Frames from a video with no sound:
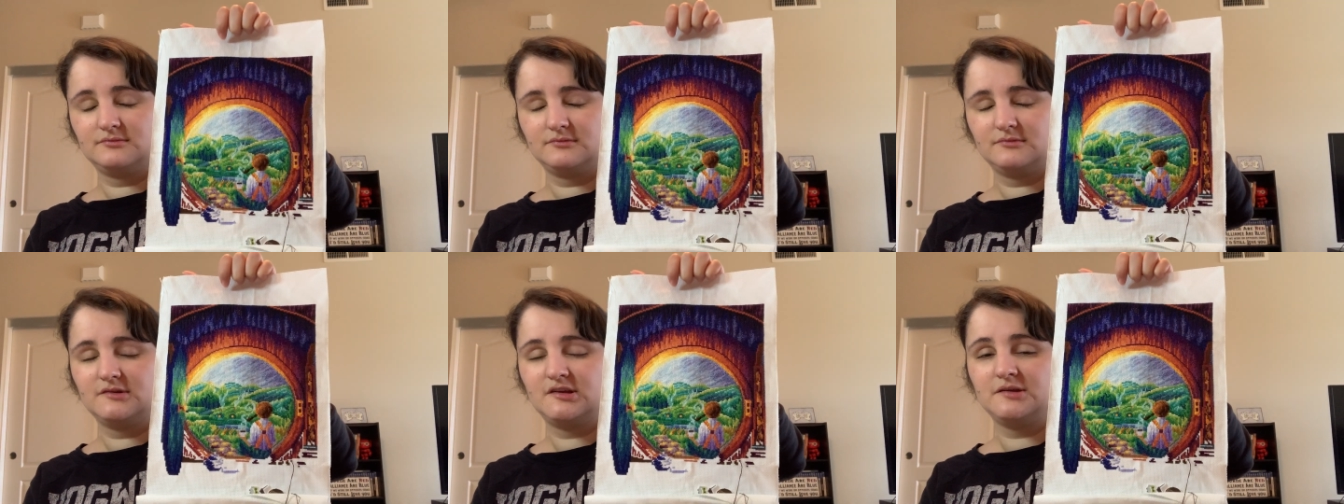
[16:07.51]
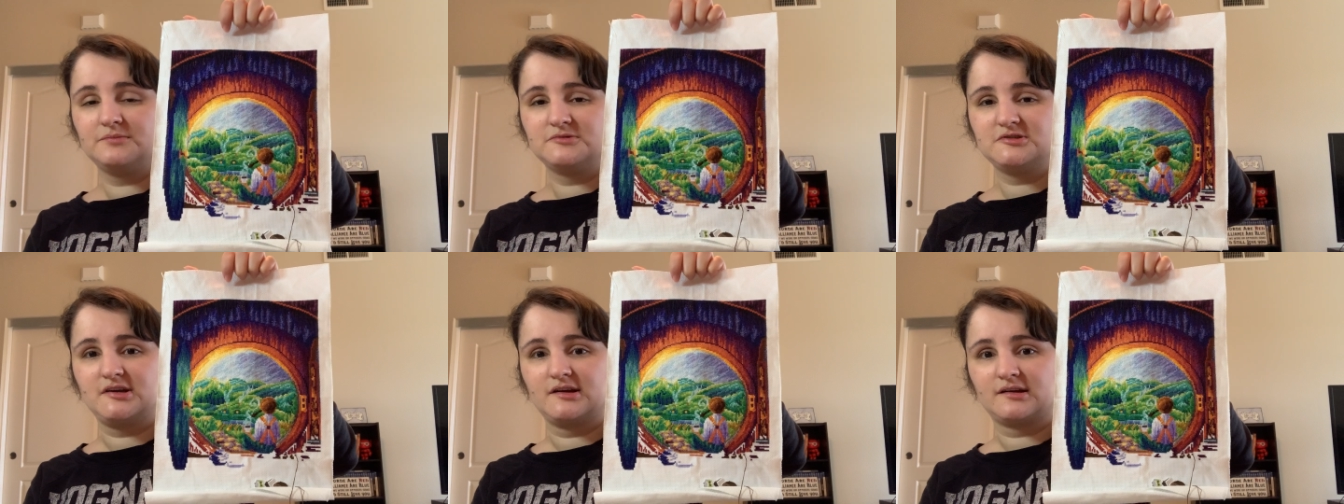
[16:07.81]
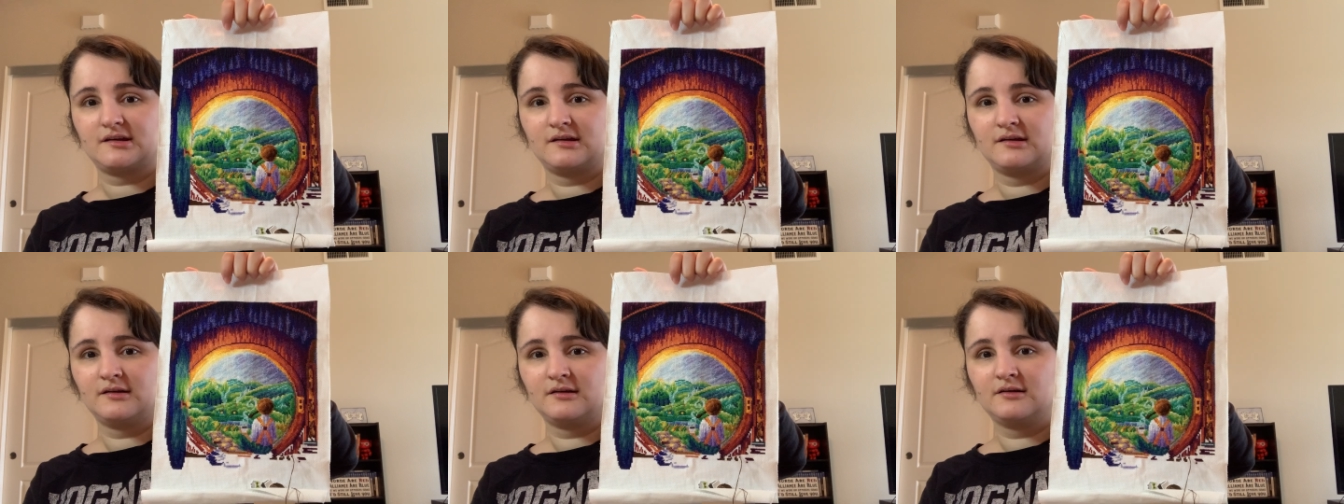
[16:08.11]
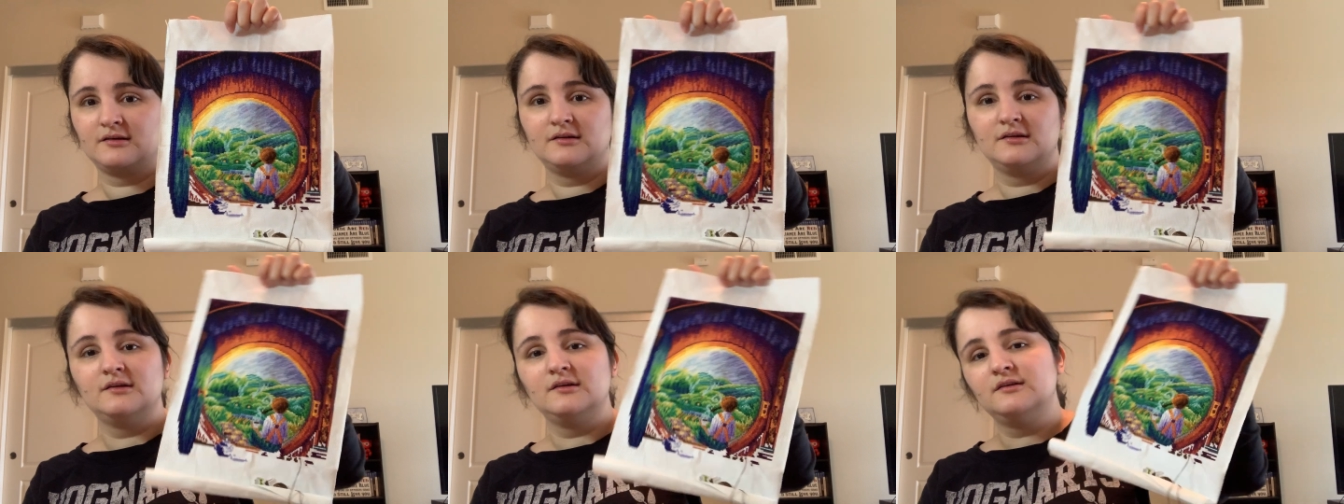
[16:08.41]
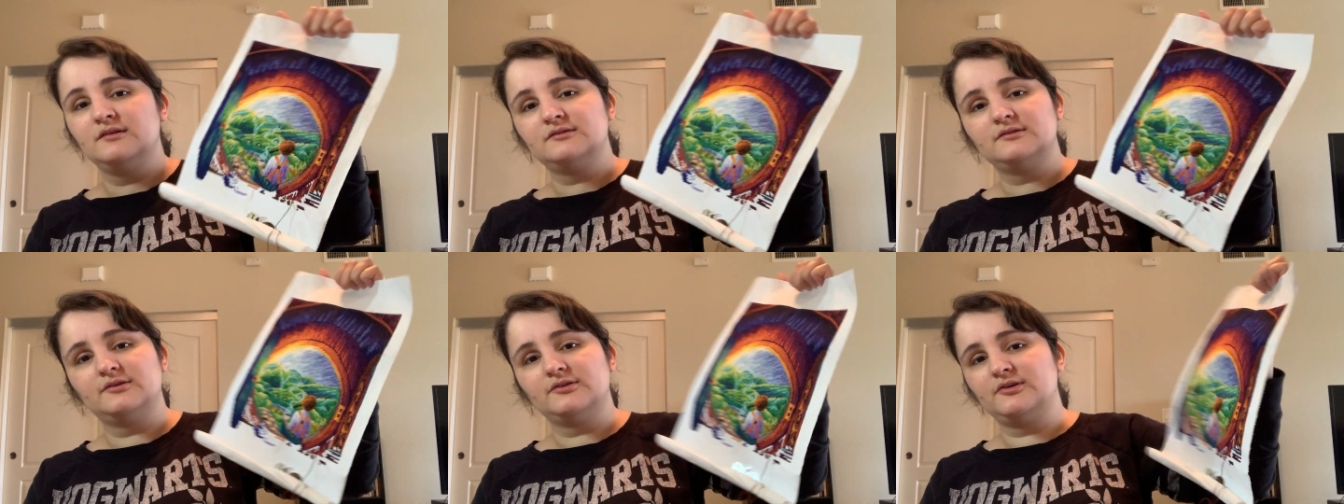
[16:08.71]
keep checking
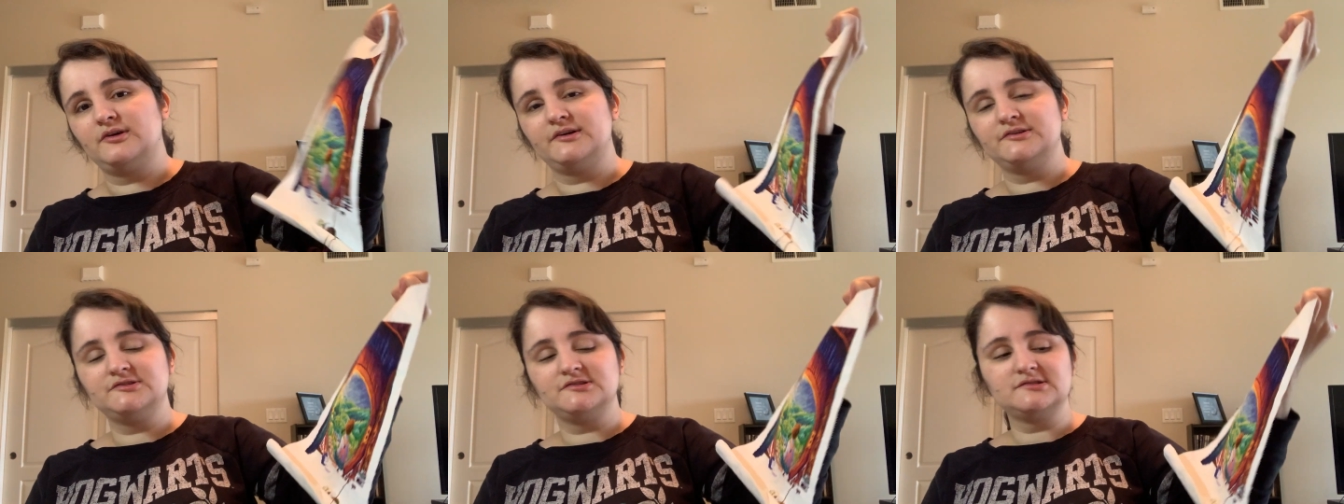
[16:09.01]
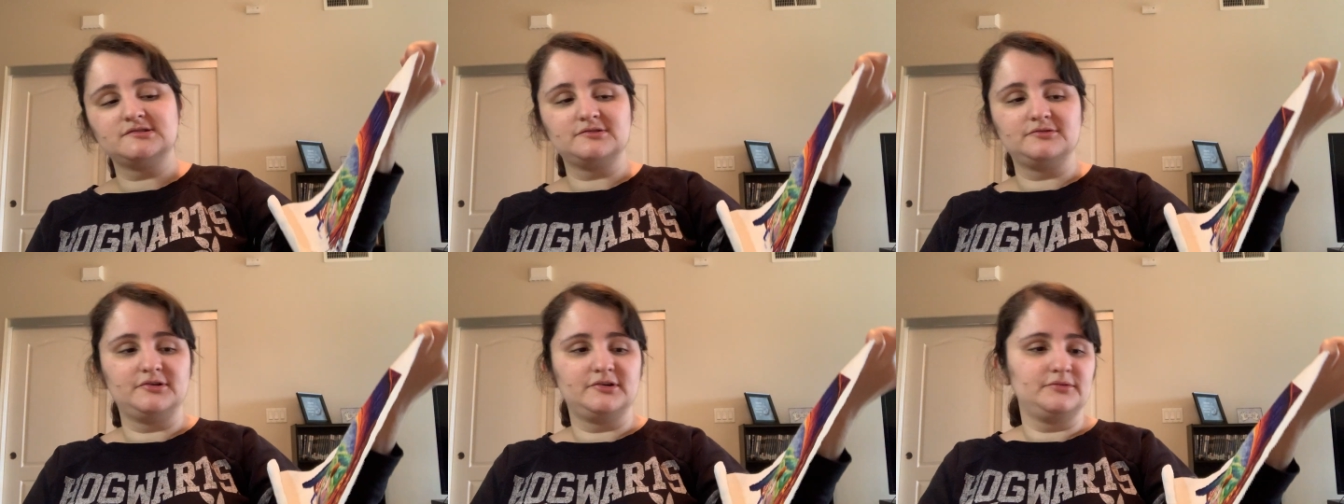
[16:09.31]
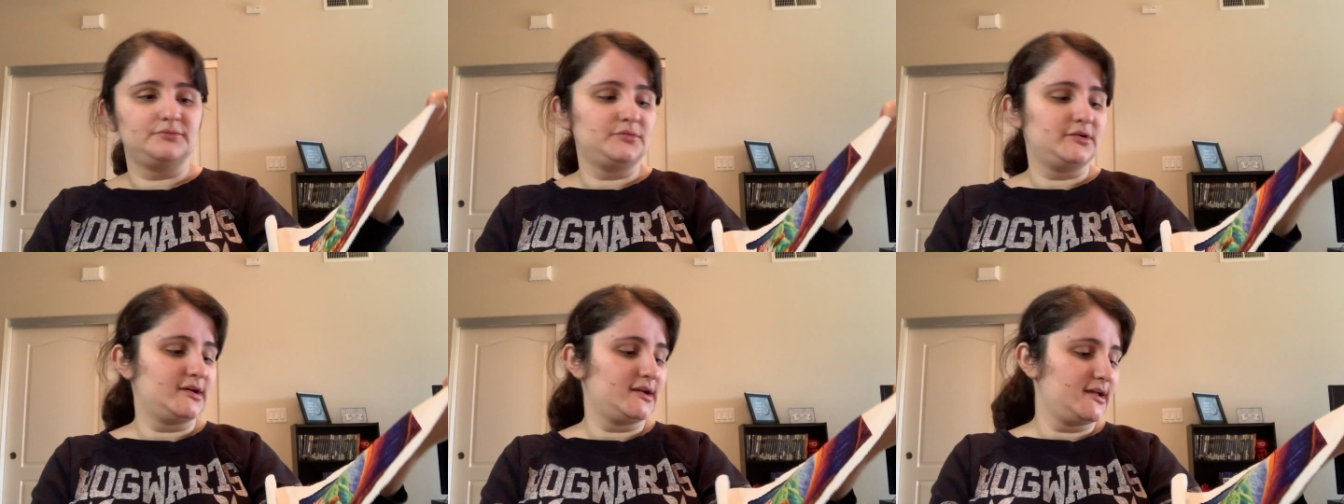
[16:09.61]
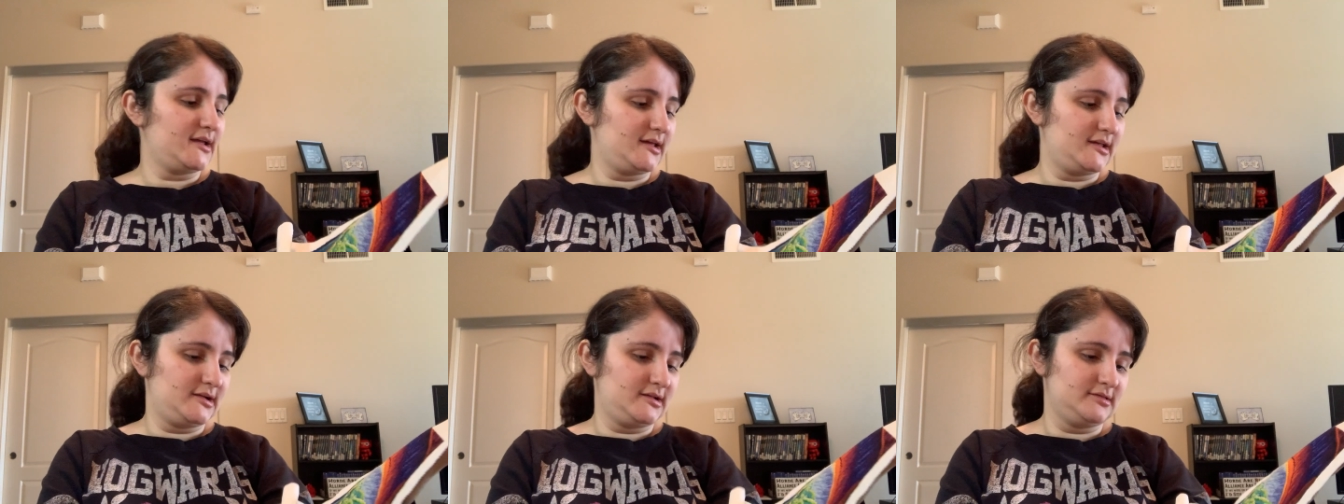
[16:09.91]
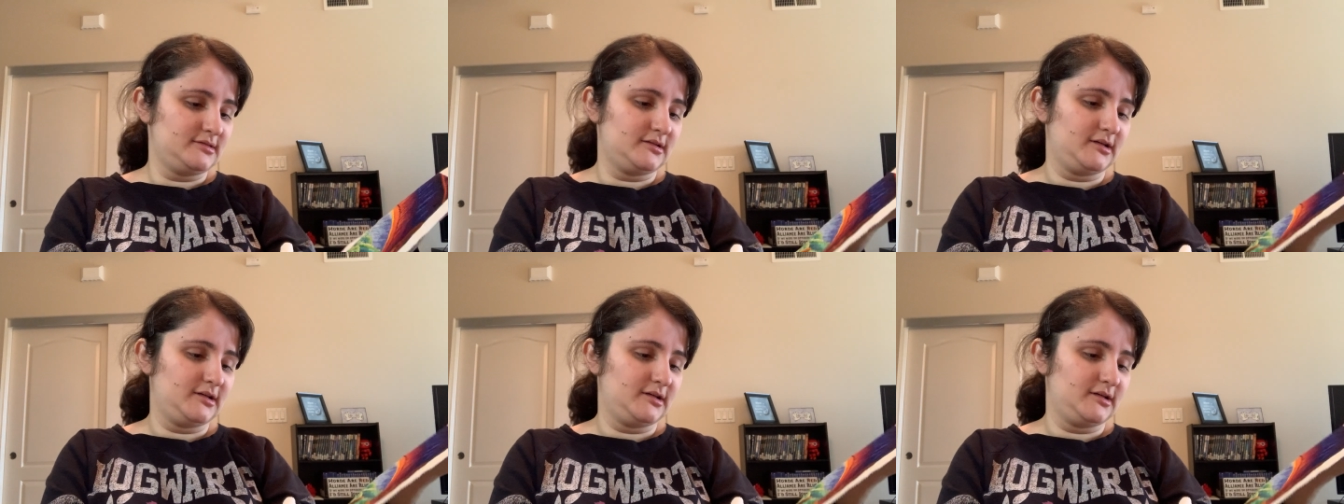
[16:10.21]
so now i just go went ahead and,